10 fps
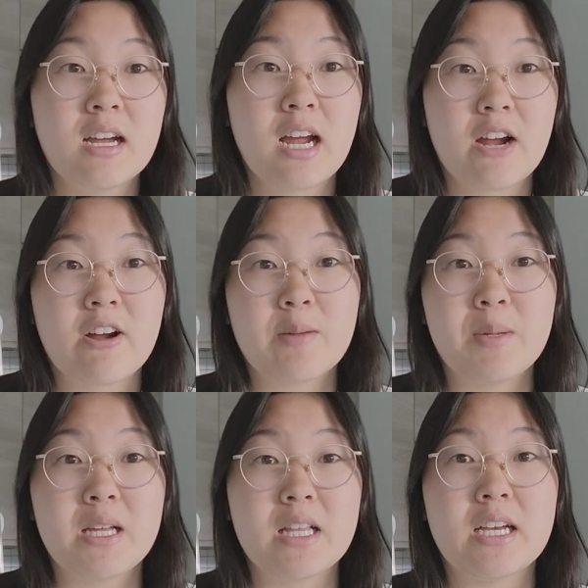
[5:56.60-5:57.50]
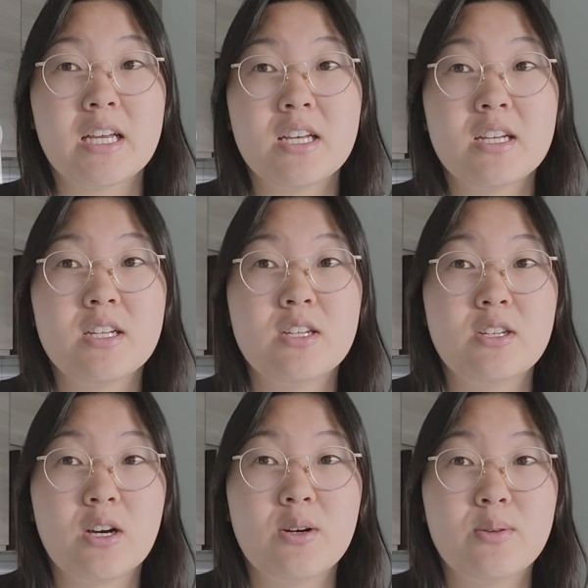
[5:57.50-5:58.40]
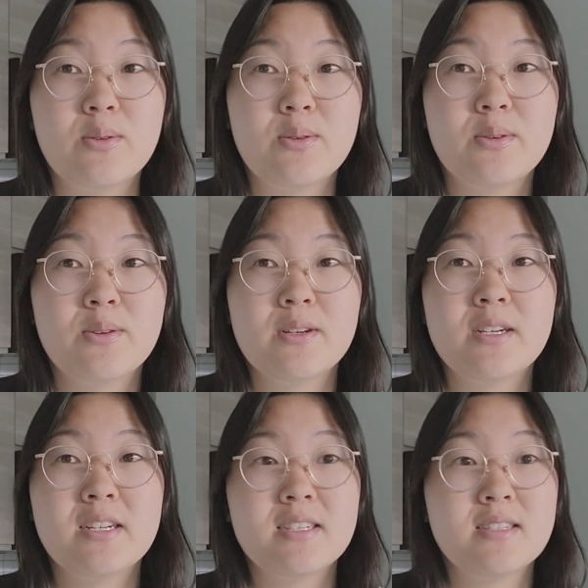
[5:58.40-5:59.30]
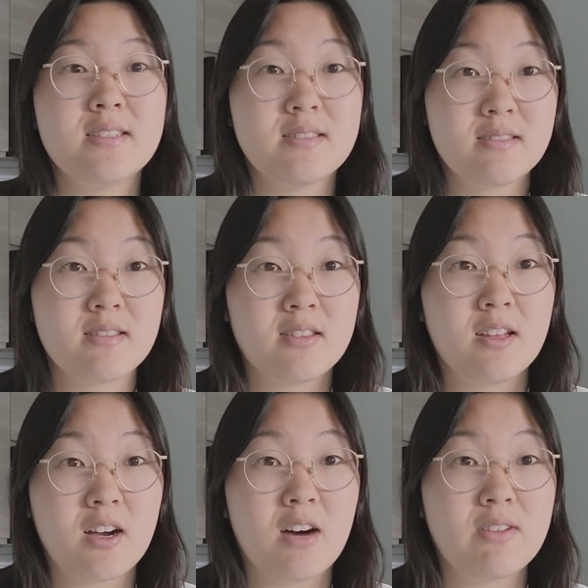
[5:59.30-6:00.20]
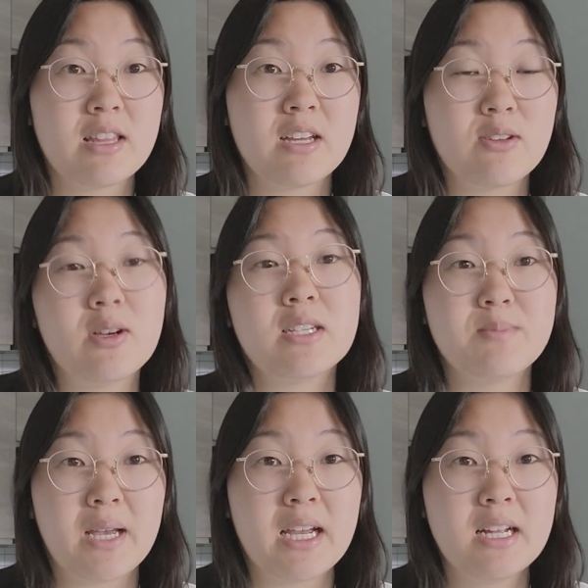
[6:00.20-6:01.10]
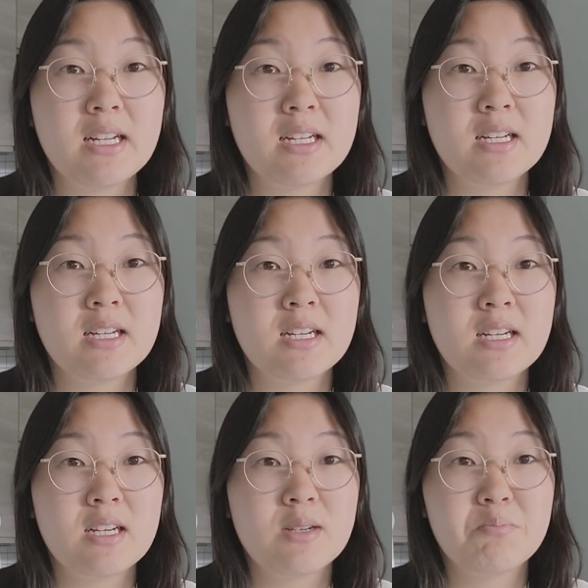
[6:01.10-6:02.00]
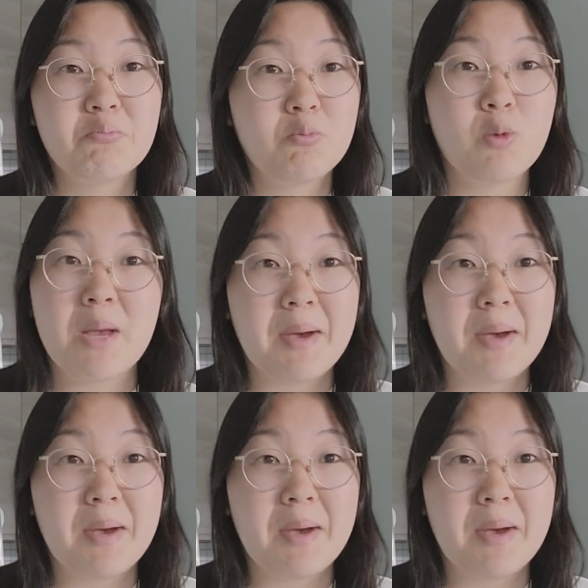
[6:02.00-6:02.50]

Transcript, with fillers: Eric being like, yo, the coffee that you guys made, way